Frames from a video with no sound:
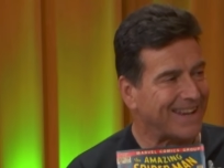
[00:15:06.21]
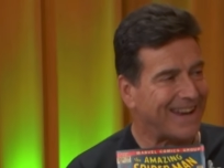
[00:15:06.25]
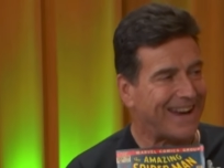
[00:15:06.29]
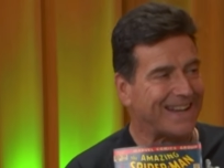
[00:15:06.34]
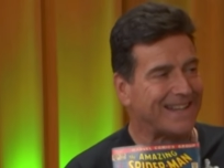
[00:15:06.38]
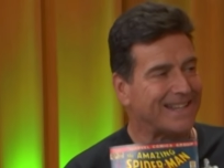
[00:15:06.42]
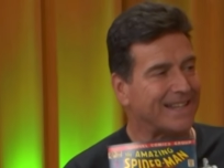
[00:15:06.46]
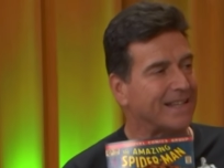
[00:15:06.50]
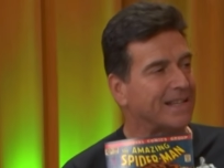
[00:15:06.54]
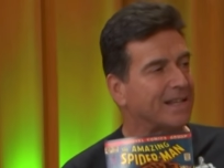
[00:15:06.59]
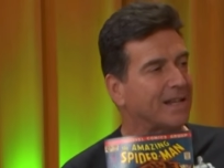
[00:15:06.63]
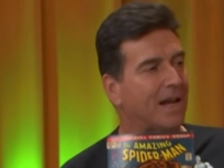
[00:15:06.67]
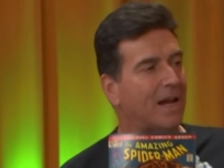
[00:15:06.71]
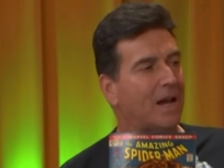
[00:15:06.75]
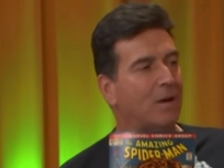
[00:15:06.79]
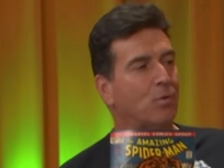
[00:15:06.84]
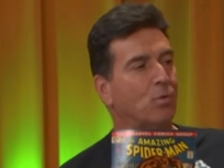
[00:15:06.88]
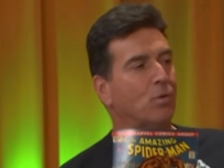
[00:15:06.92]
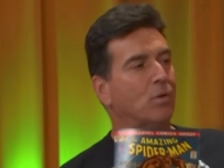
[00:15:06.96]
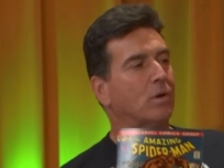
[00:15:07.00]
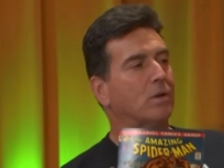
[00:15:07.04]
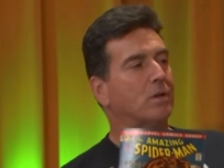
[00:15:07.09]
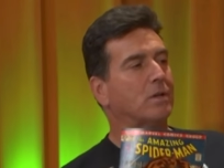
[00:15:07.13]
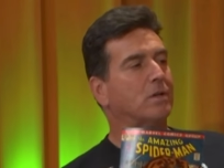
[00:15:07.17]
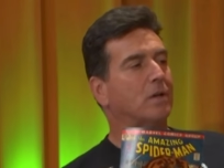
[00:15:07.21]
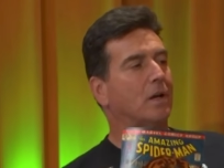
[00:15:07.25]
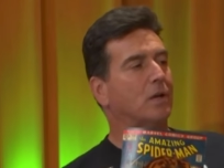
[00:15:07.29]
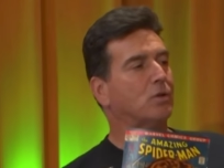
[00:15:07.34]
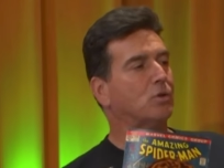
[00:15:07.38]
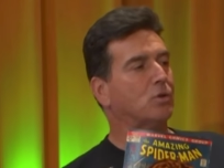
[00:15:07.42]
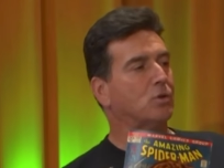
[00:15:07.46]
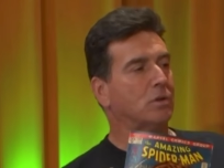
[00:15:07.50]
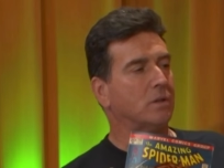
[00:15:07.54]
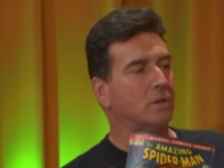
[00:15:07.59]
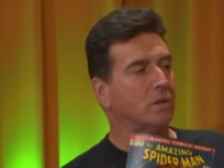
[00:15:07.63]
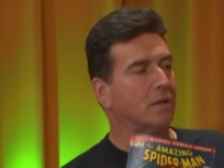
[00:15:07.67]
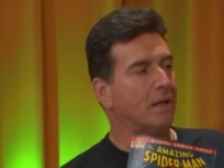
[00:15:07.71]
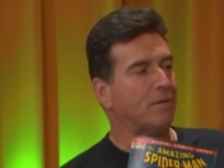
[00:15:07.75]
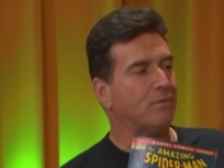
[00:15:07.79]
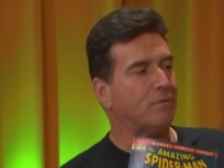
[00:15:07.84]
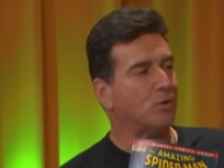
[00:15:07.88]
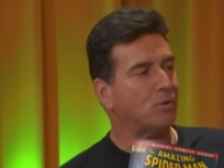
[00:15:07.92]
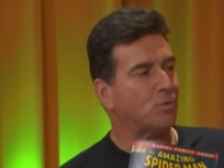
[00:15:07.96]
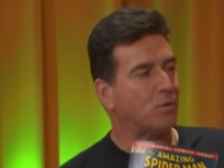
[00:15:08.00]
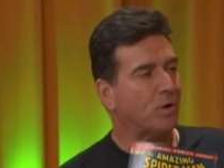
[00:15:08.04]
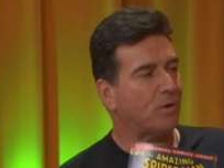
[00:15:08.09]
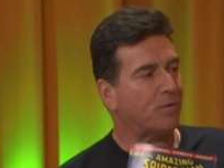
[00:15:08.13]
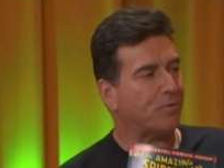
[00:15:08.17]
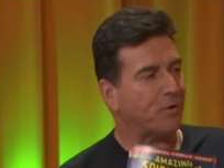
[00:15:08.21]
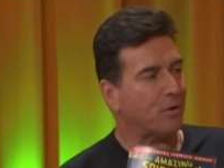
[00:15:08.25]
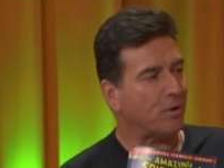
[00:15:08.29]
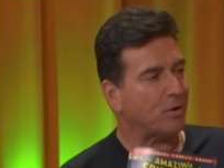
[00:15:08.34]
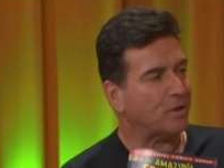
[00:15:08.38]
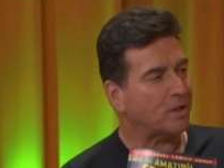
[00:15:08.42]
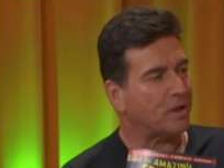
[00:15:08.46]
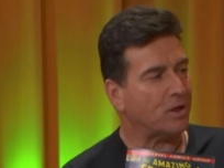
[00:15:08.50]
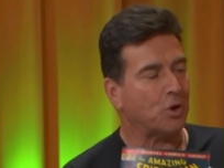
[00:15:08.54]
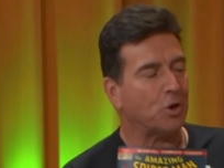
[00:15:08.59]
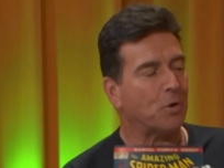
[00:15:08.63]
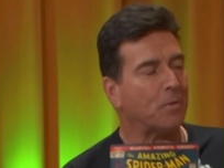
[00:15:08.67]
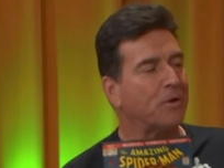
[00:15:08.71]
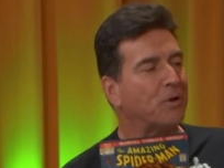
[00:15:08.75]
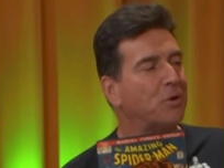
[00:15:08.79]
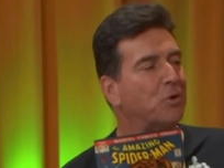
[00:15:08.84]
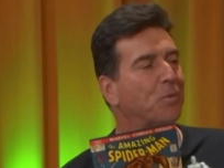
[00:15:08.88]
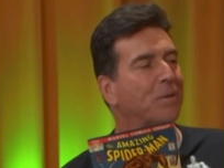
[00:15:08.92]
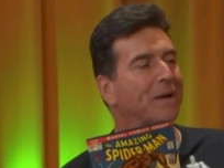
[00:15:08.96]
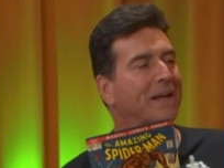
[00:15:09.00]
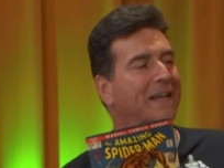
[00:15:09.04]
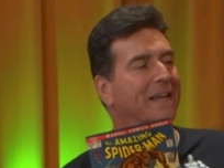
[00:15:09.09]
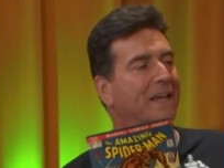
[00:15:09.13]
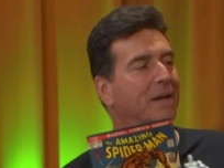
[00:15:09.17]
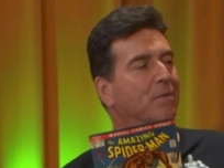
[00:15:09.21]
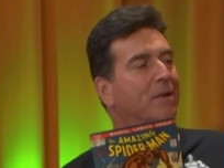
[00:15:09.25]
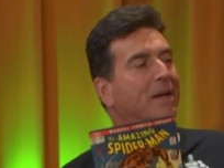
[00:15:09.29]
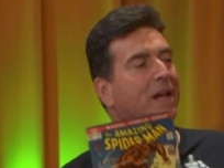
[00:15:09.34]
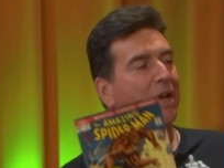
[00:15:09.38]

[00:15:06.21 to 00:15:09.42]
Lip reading: At the time, we were like 11, 12, 13, nobody knew what a Gibbon.